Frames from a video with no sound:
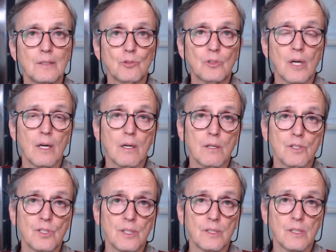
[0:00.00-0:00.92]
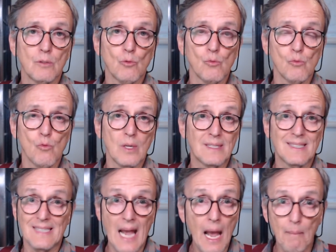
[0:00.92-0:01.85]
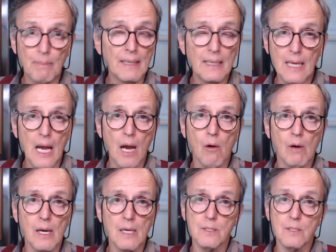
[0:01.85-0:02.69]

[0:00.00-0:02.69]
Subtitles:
you start to consider what's happening now